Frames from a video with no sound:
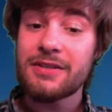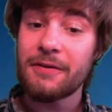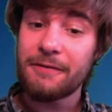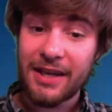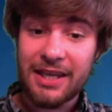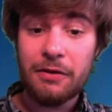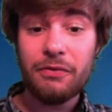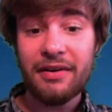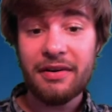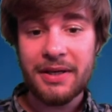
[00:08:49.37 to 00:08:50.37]
So thank
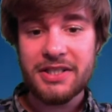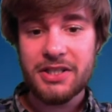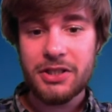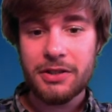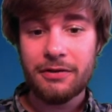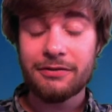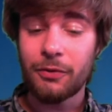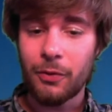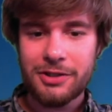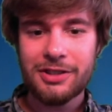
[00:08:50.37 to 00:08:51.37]
you very much
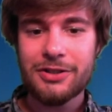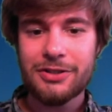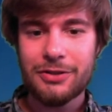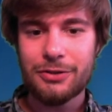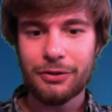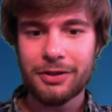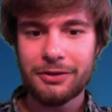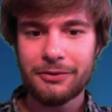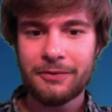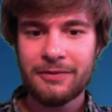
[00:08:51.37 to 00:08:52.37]
for watching this
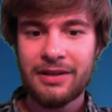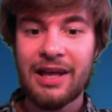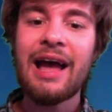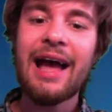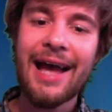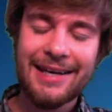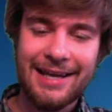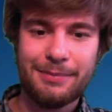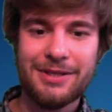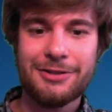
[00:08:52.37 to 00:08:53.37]
tutorial and
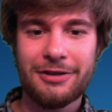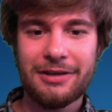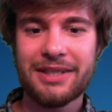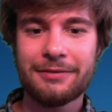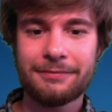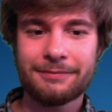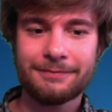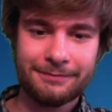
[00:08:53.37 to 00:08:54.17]
happy streaming.